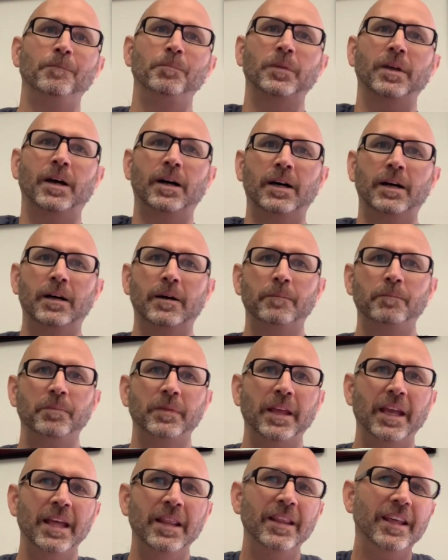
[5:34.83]
And
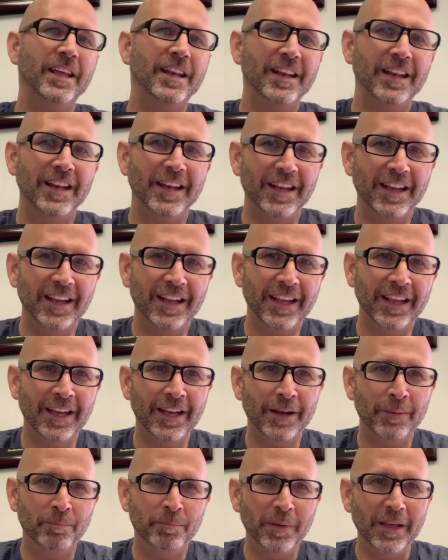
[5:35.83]
then
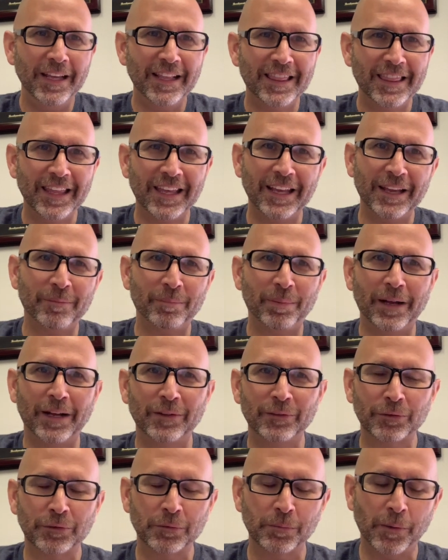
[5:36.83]
a big thing
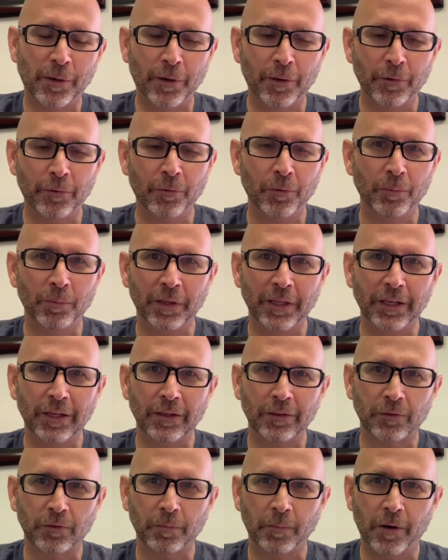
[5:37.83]
about small group, leading
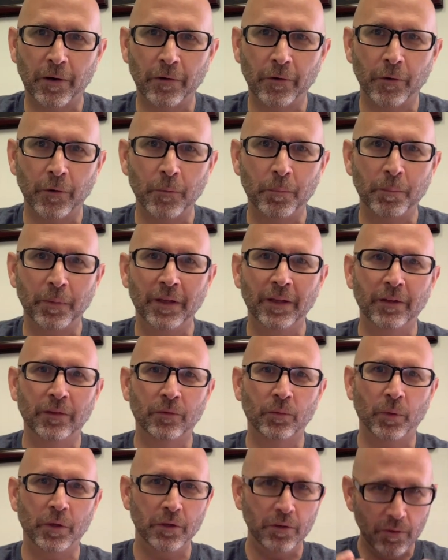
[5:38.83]
a small group, is
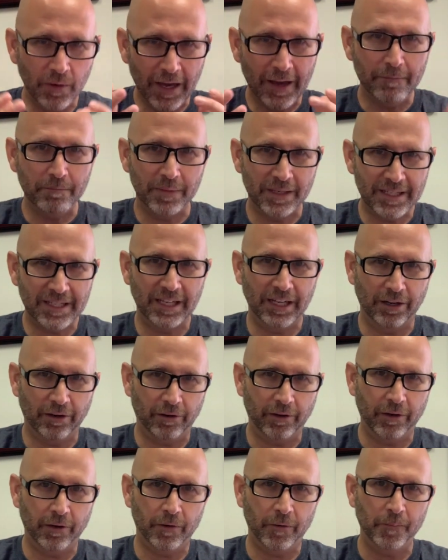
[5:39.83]
when you have
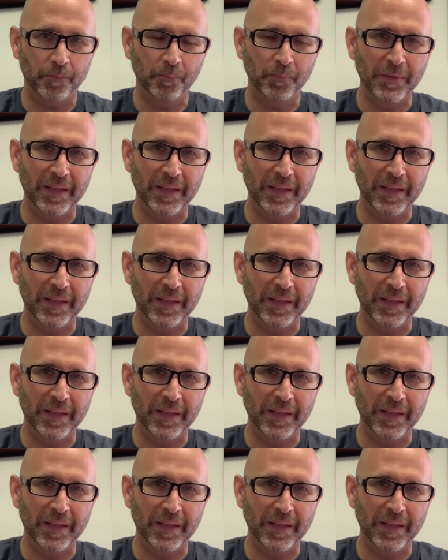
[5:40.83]
material,